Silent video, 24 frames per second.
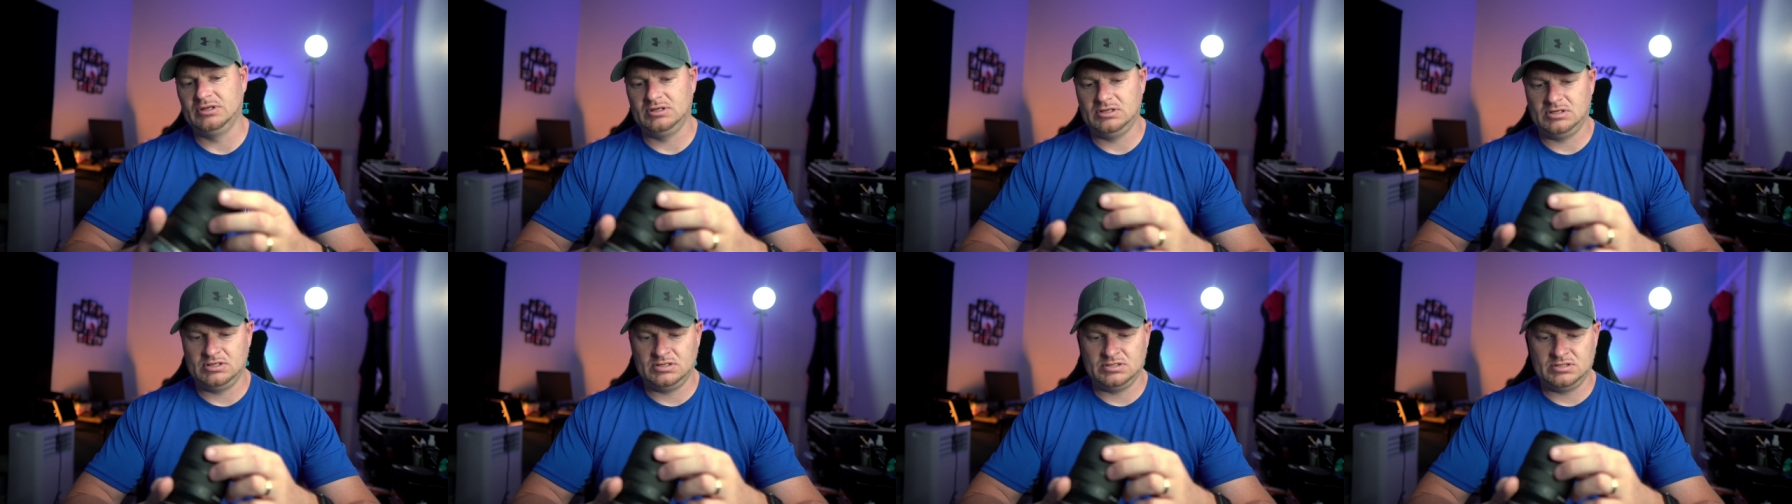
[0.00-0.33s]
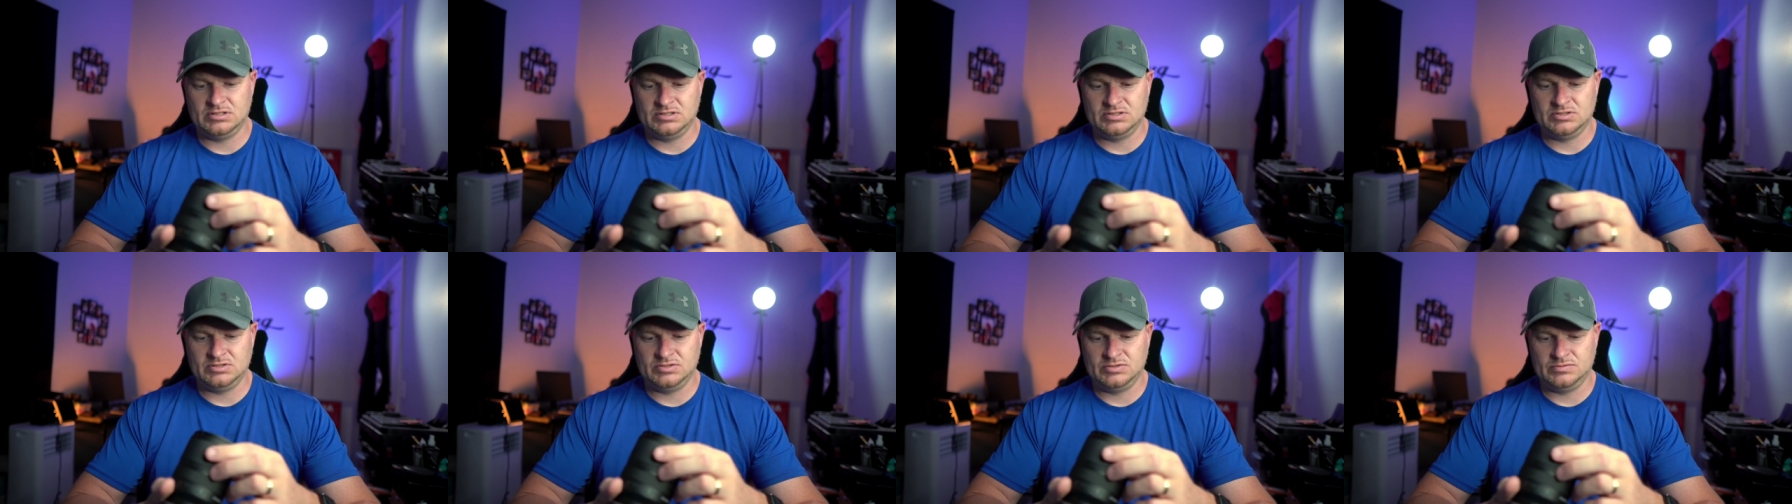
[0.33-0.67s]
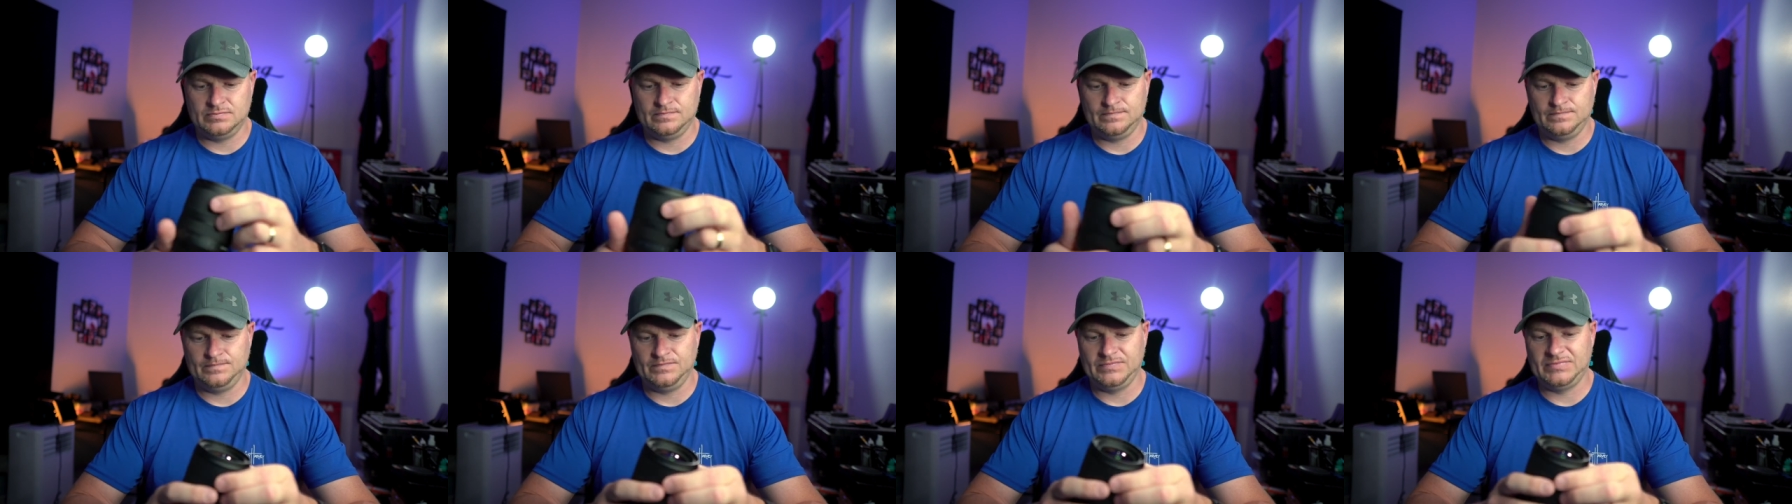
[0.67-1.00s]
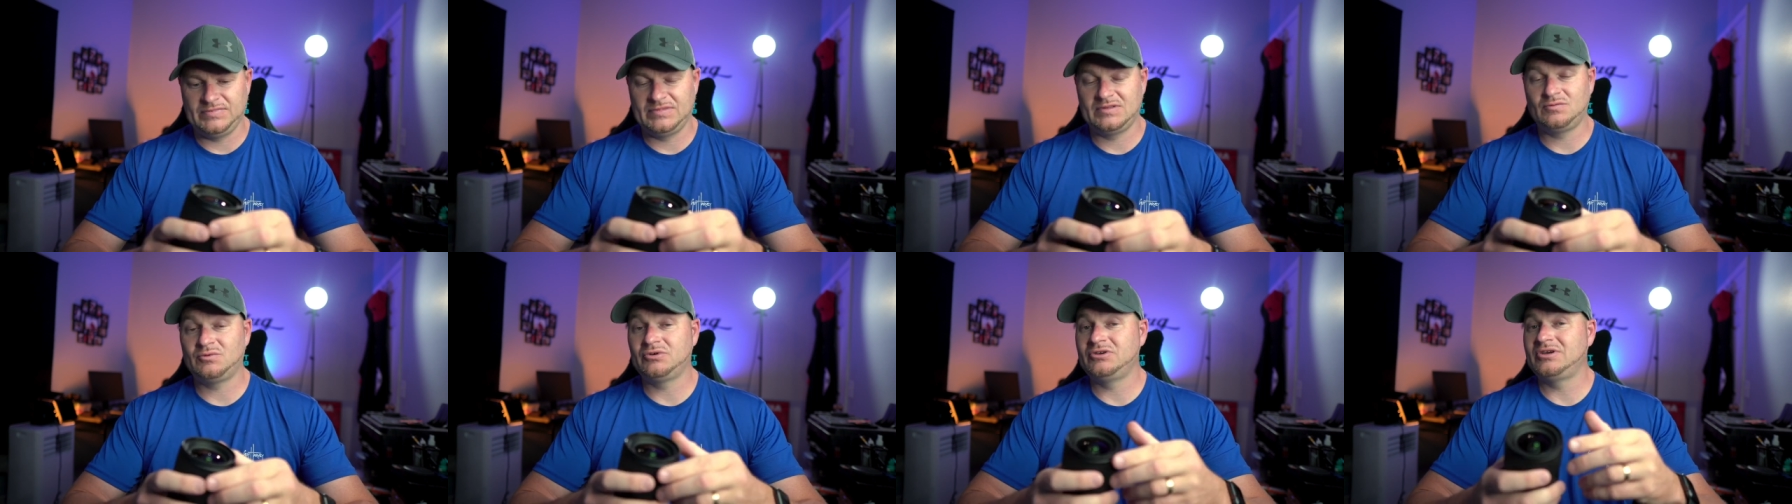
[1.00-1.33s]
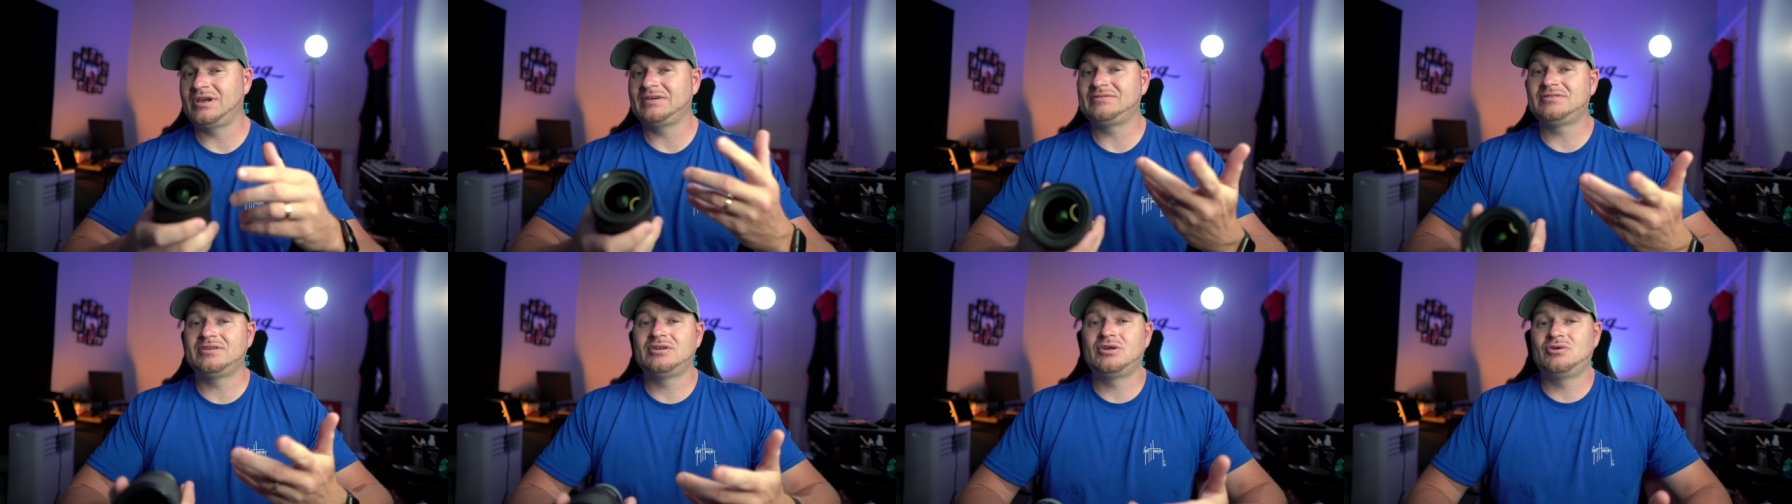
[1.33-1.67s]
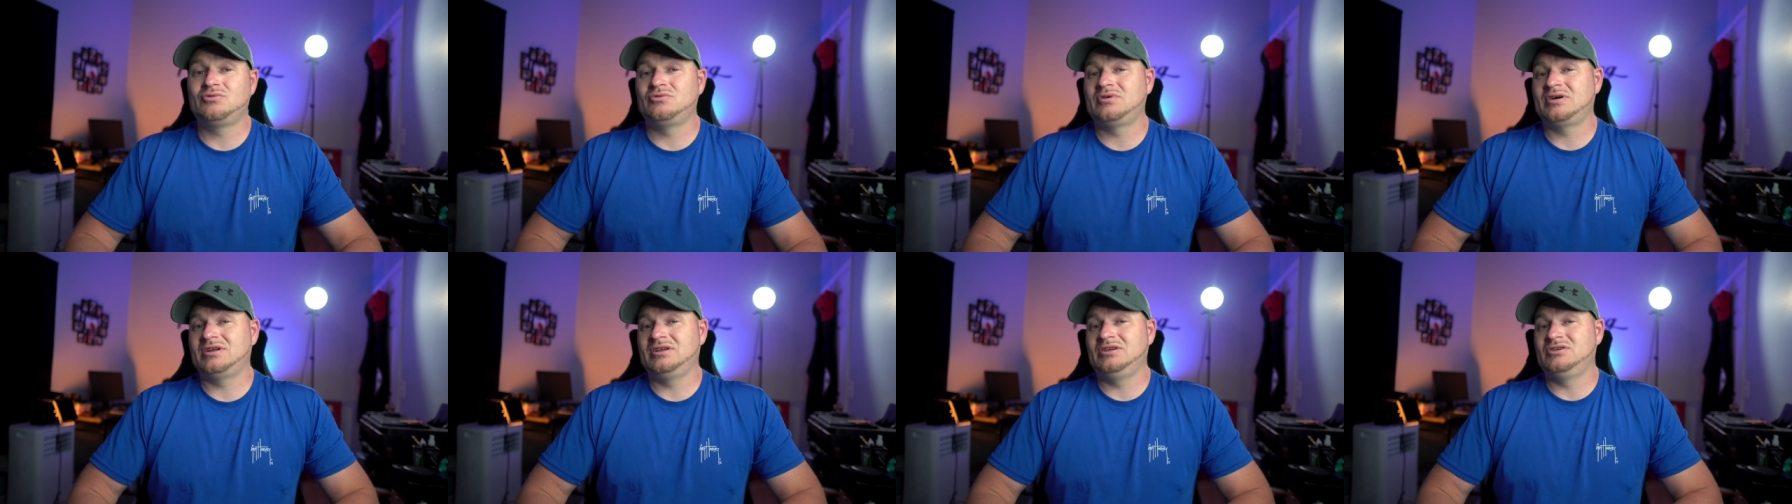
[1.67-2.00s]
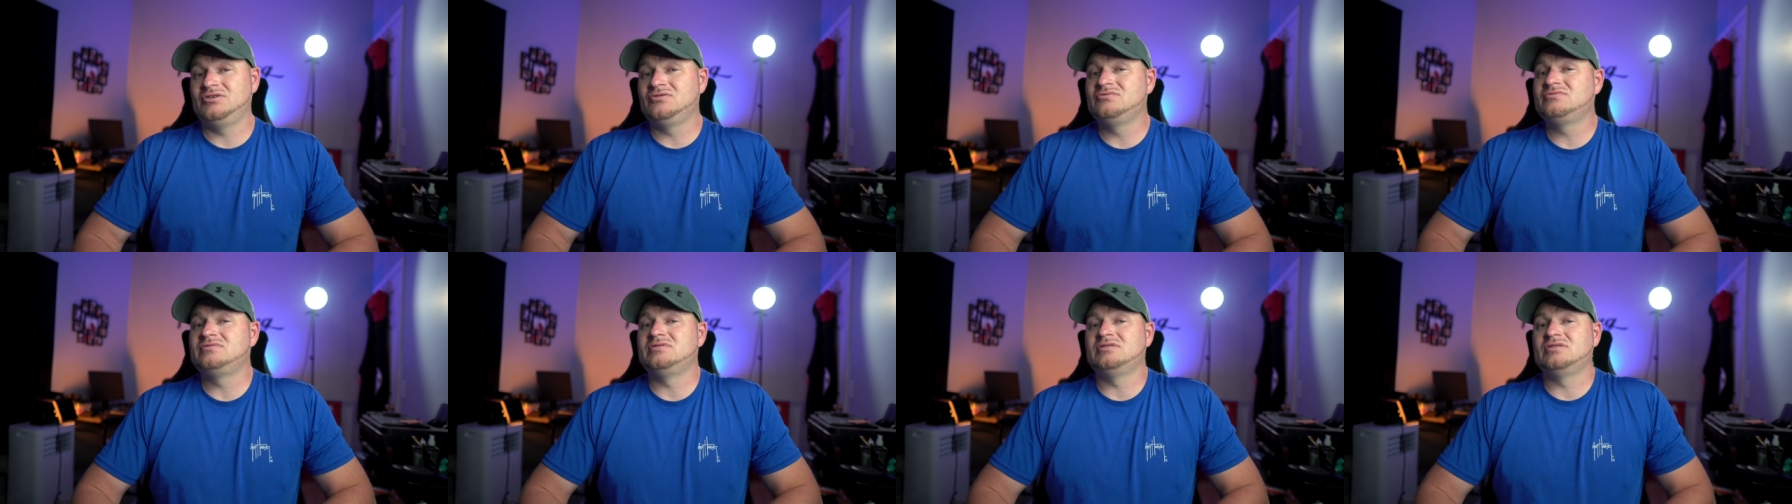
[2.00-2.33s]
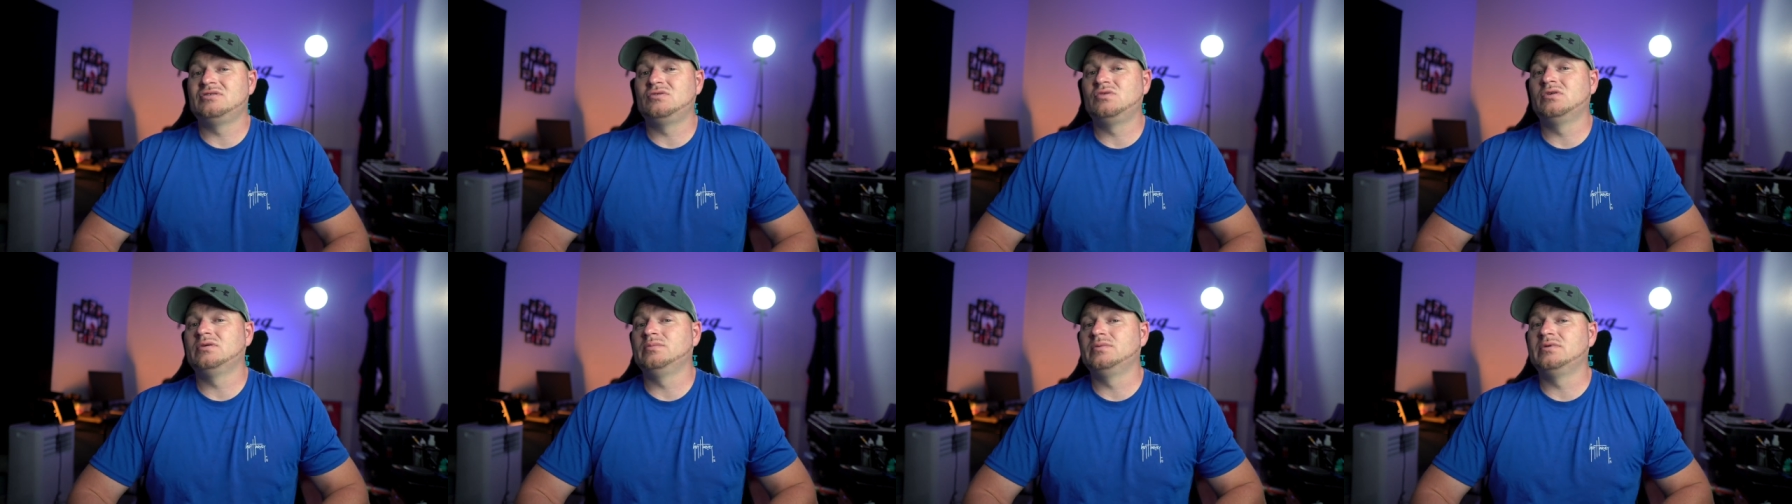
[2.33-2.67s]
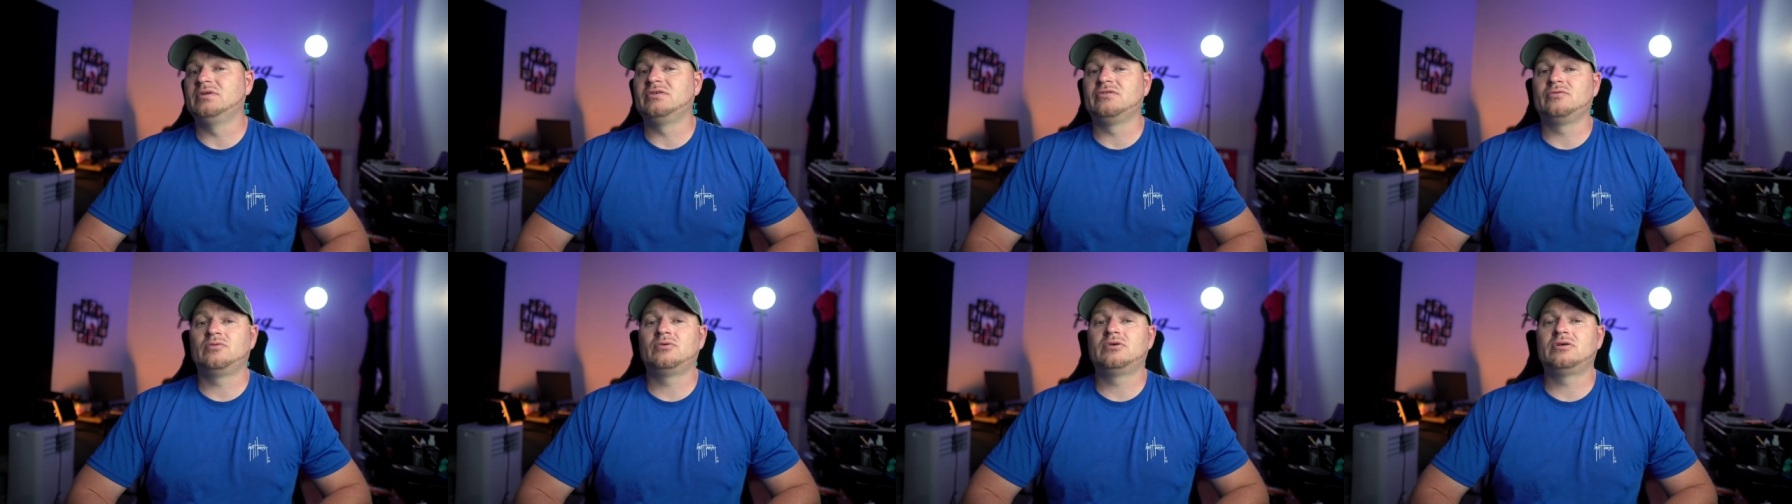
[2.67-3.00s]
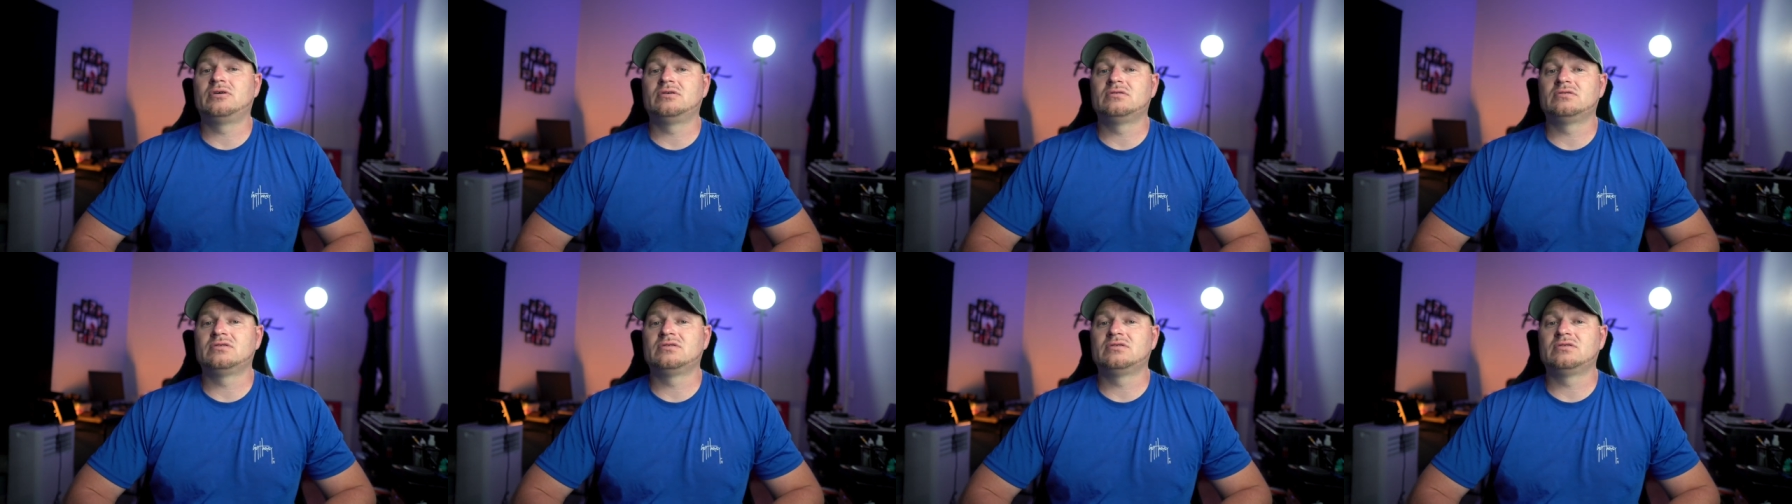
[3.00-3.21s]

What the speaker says: Well, you have to know how to use the equipment as well,